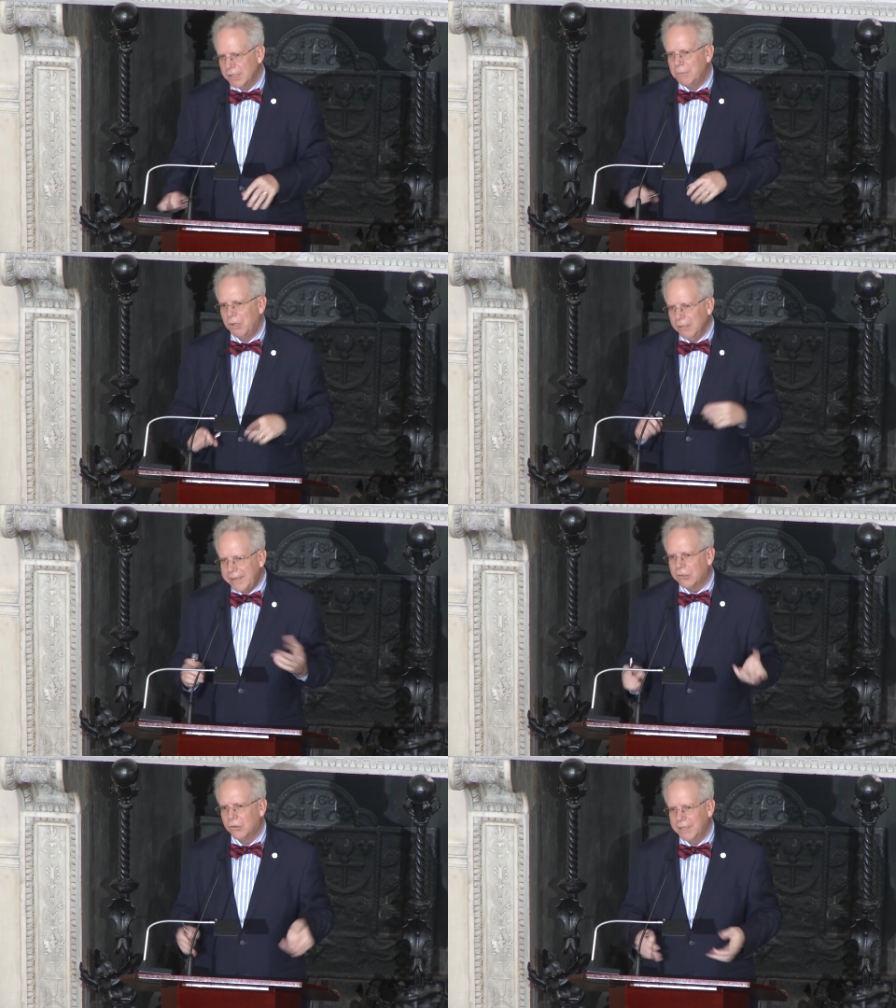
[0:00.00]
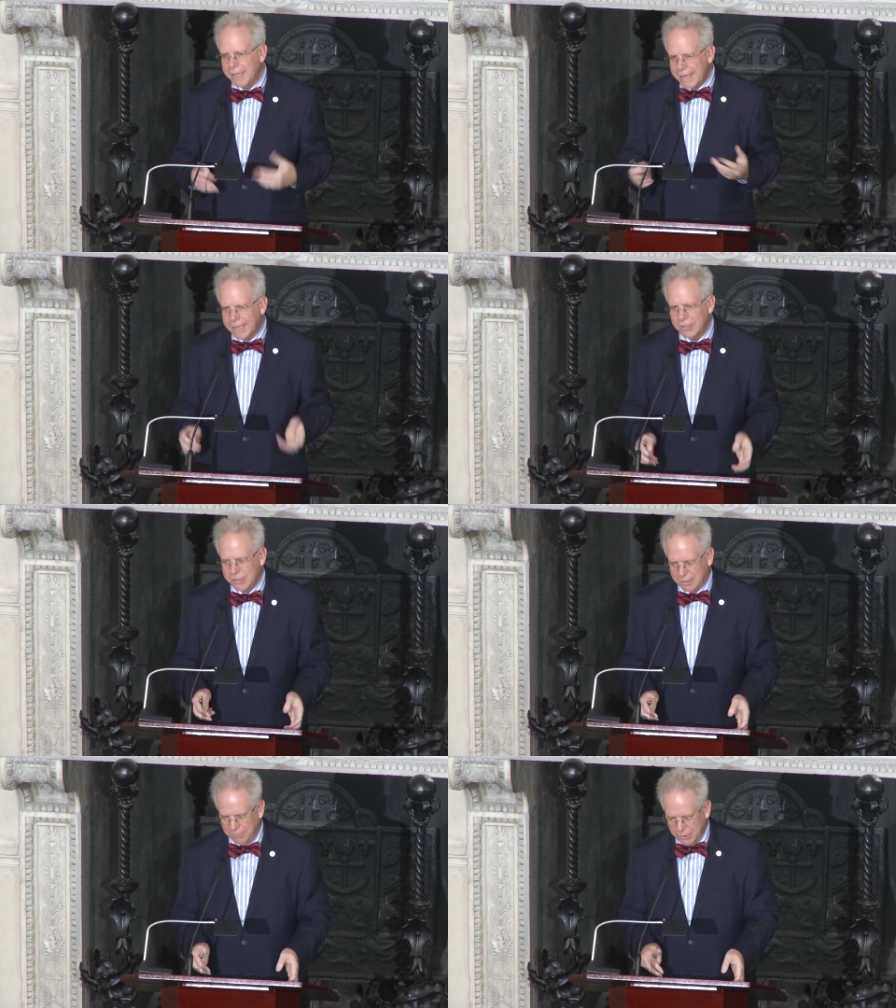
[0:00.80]
in the political
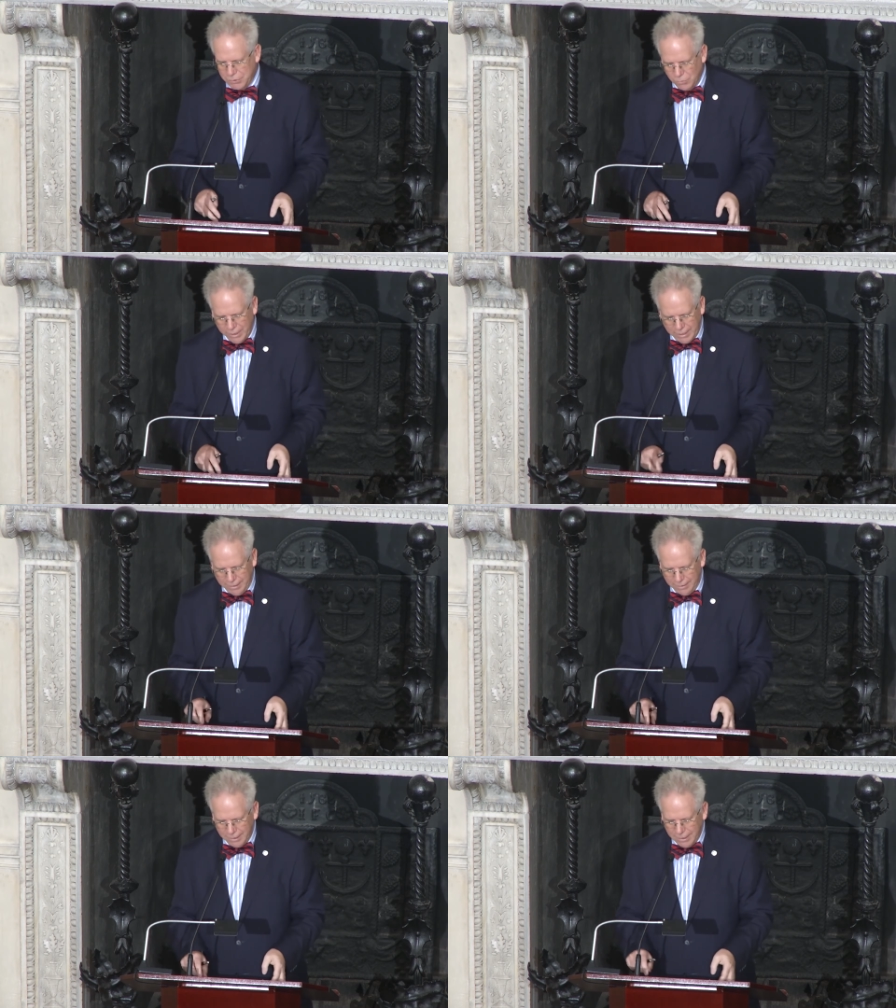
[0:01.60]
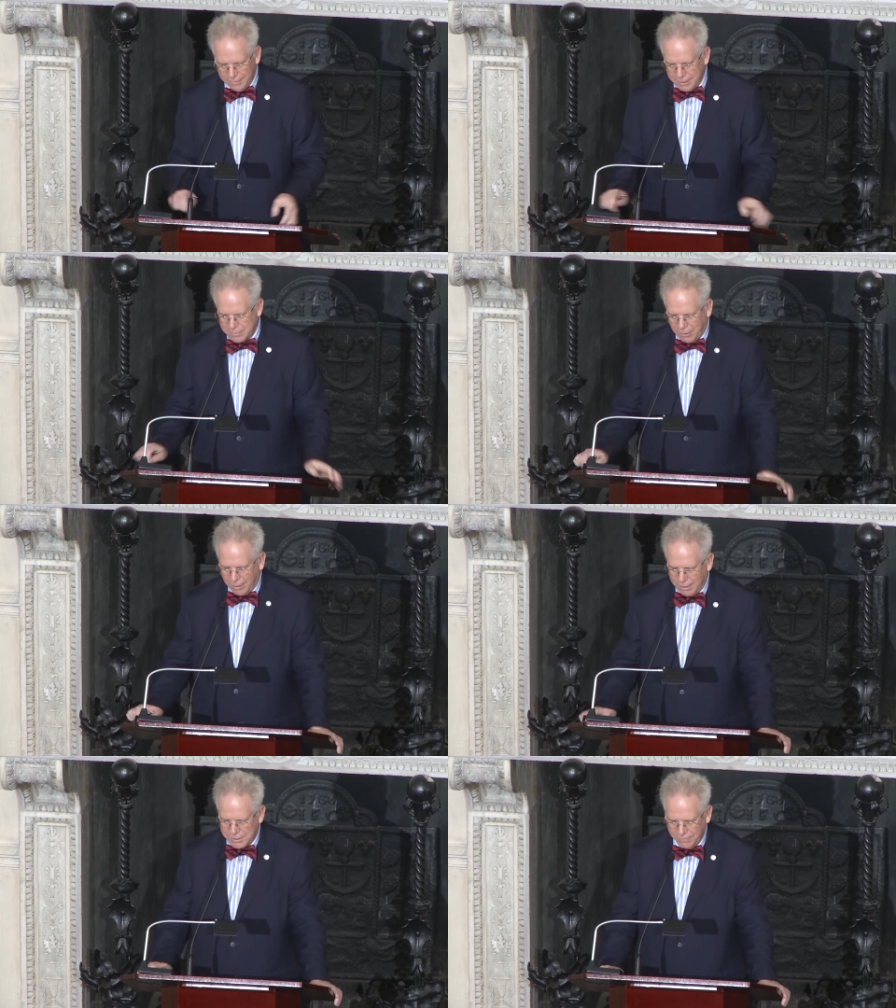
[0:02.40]
connection between these
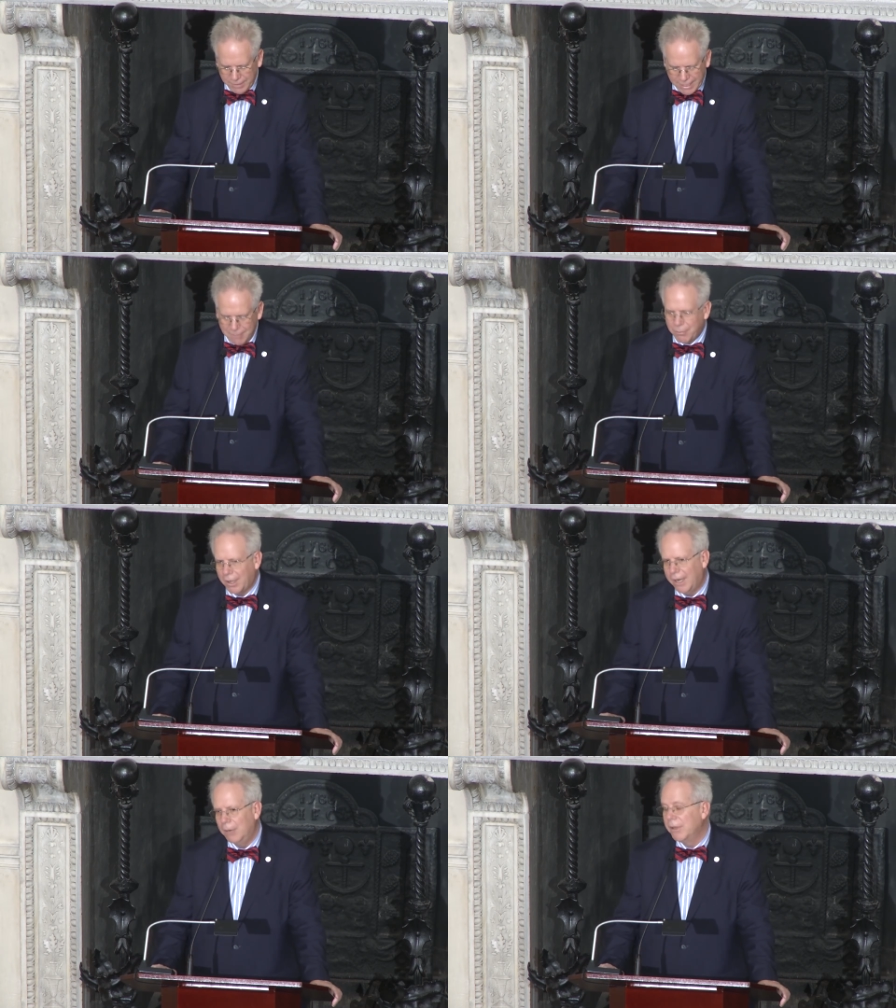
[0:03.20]
parts of the empire,